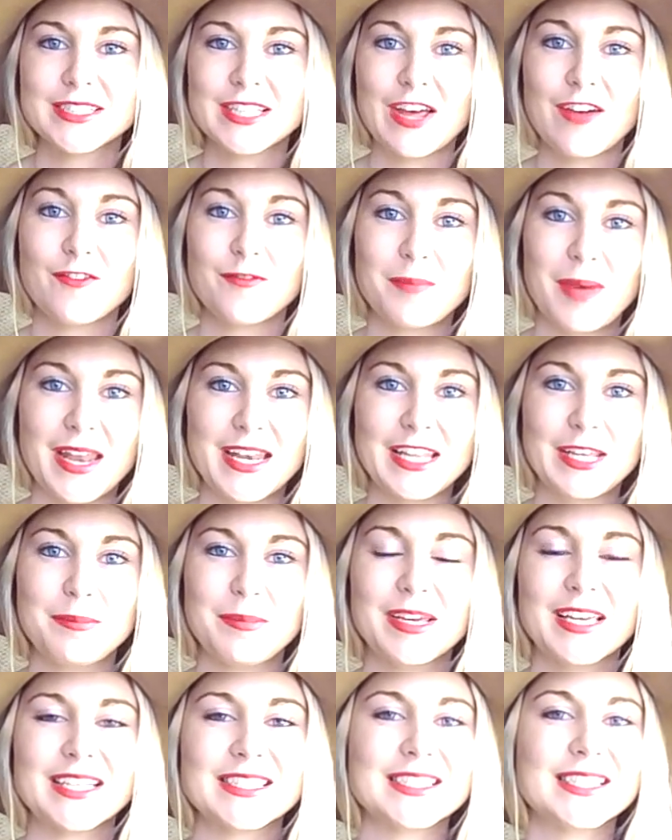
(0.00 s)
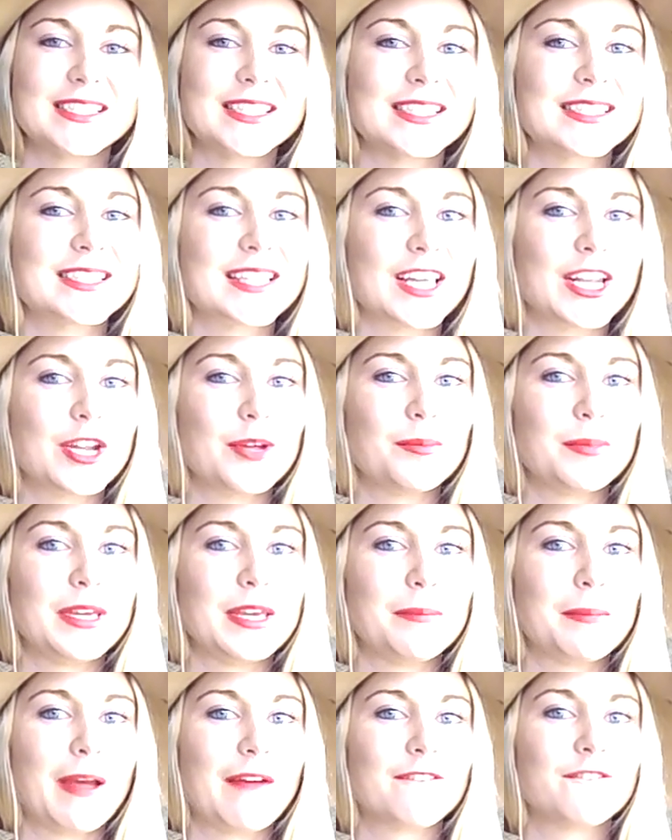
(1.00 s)
of many because this is going to be
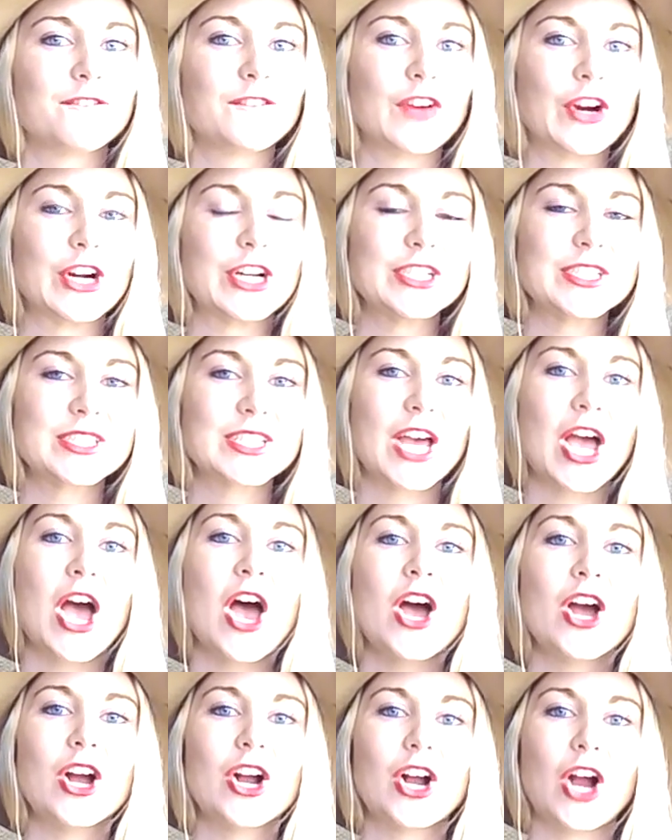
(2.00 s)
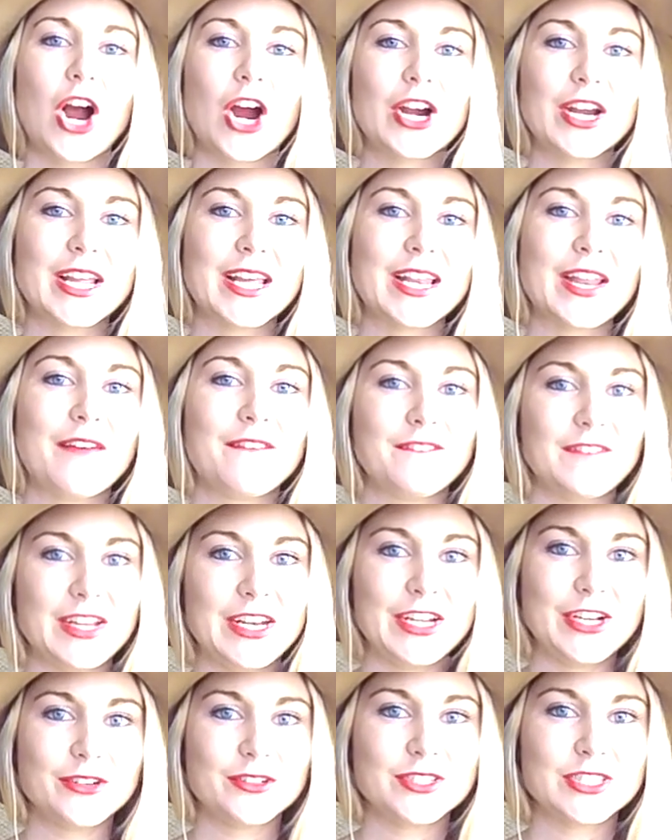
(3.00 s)
my first garden
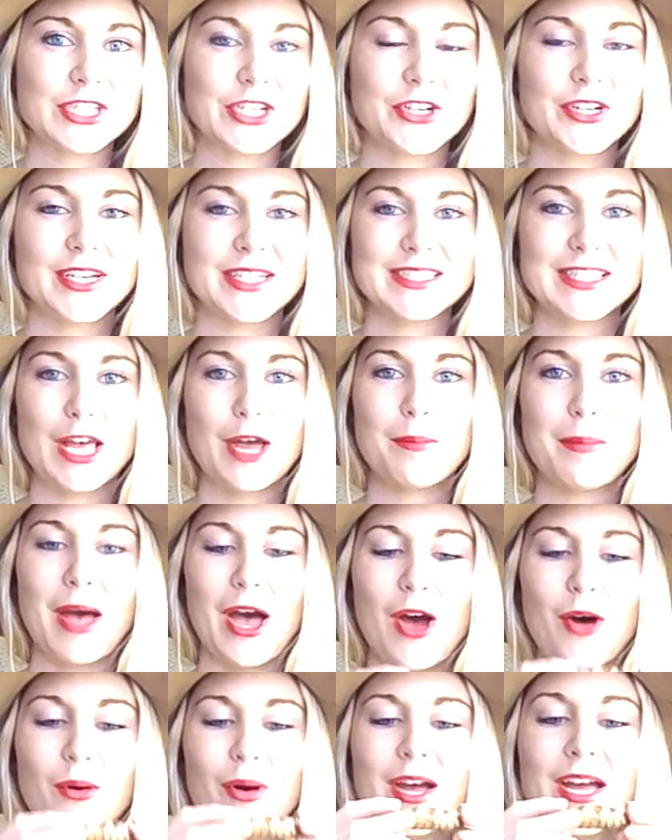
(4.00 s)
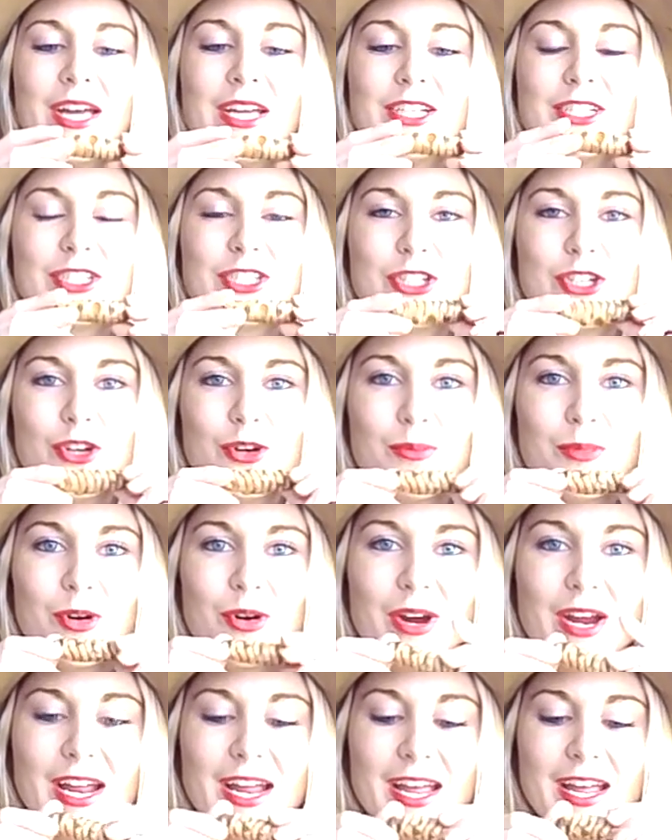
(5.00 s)
video series about
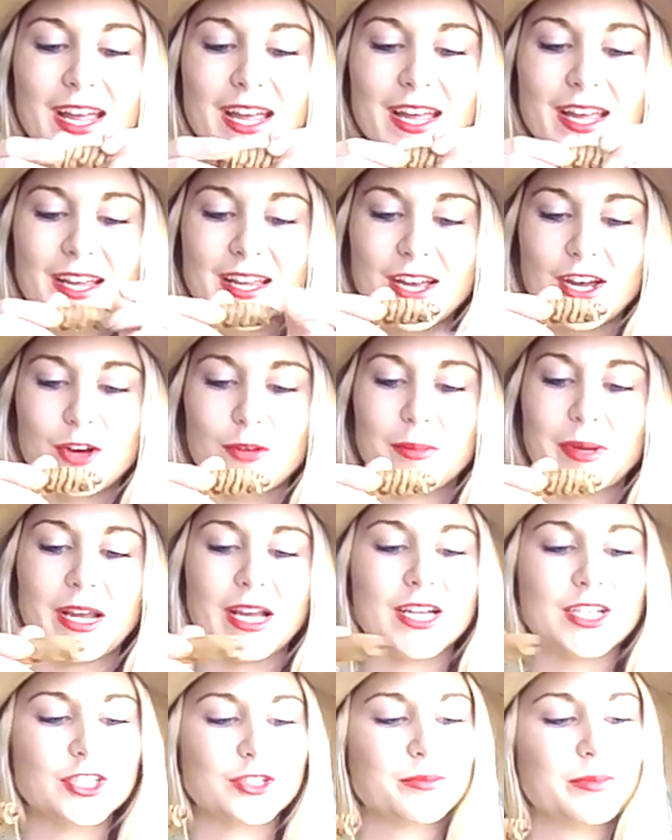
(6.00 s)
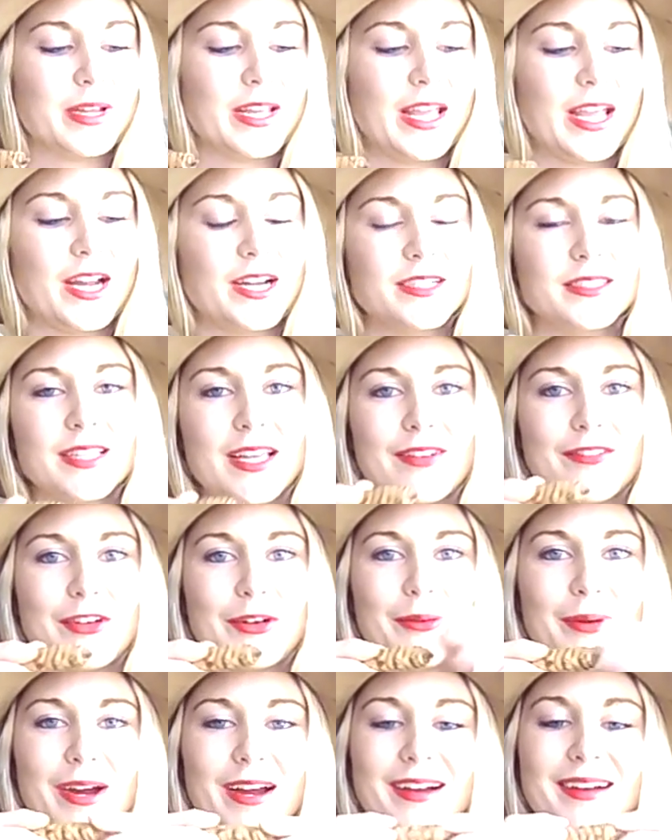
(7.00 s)
turmeric. Oh my gosh, my hair is
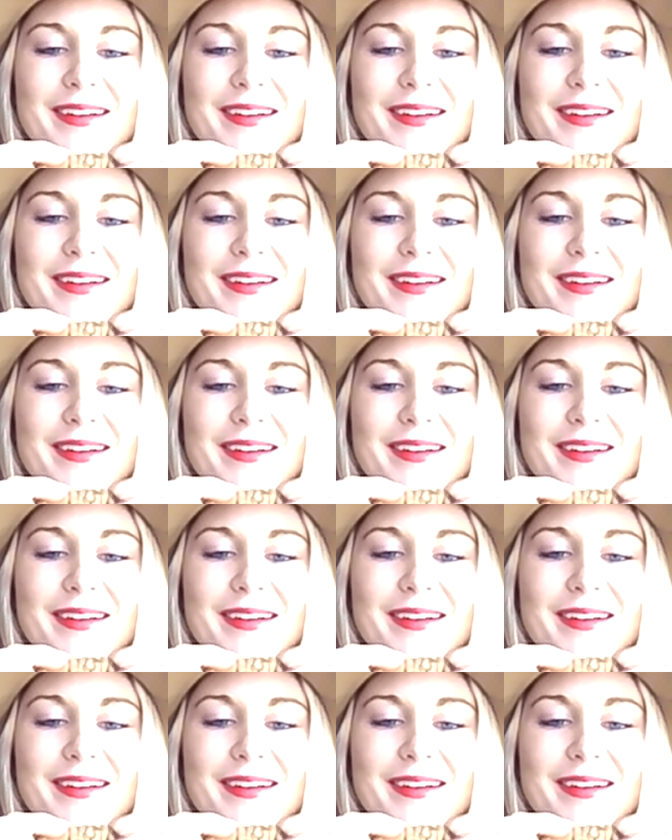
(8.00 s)
everywhere.